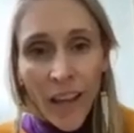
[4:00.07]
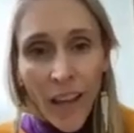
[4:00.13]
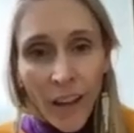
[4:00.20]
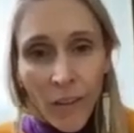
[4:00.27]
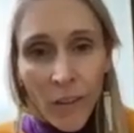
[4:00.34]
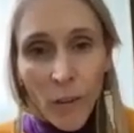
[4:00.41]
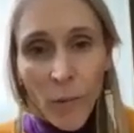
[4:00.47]

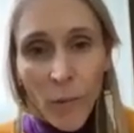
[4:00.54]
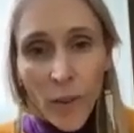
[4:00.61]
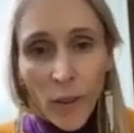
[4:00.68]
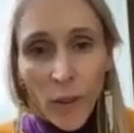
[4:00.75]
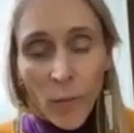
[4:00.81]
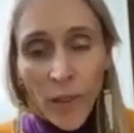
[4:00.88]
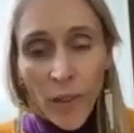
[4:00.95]
don't know about
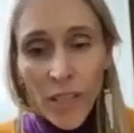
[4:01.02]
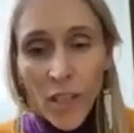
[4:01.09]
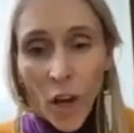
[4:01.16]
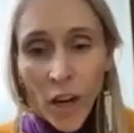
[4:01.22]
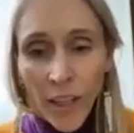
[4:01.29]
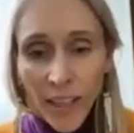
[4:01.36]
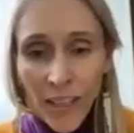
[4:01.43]
you, but it's
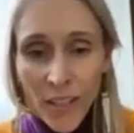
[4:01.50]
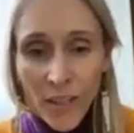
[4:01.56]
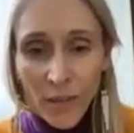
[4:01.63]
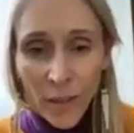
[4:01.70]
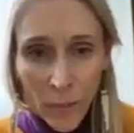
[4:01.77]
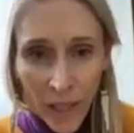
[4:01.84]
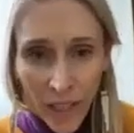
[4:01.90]
hardest
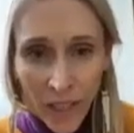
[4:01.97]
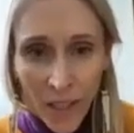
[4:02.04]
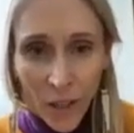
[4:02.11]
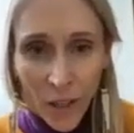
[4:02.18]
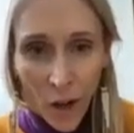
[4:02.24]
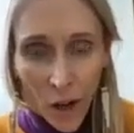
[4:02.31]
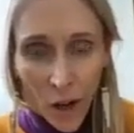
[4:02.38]
for me to
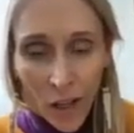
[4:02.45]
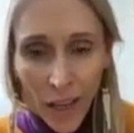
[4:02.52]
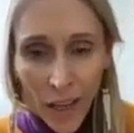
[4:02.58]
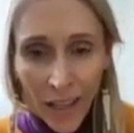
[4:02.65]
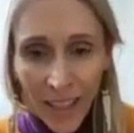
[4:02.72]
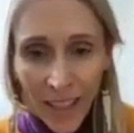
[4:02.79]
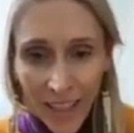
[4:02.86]
call
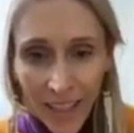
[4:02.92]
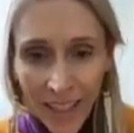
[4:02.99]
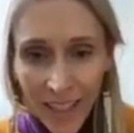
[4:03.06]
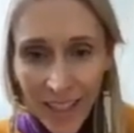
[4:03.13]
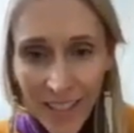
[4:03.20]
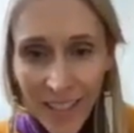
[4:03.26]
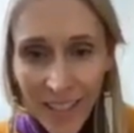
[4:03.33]
on
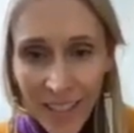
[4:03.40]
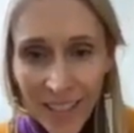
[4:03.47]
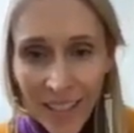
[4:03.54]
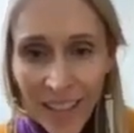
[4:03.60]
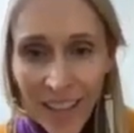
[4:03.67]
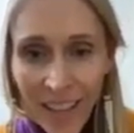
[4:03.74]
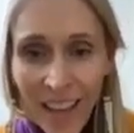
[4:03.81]
ease
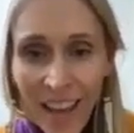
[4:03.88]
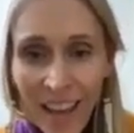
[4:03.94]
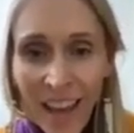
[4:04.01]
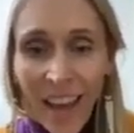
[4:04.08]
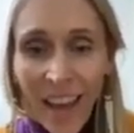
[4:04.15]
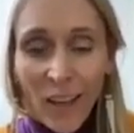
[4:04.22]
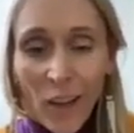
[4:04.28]

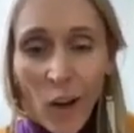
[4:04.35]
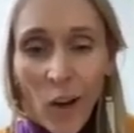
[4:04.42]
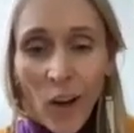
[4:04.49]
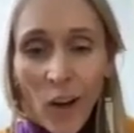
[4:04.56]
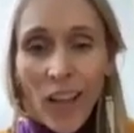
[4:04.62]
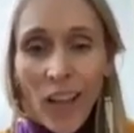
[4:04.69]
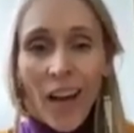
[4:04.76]
and
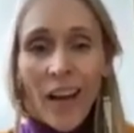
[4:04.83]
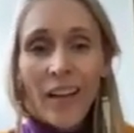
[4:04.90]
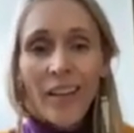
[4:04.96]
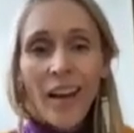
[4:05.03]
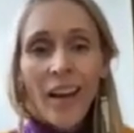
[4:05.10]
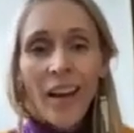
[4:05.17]
call on kind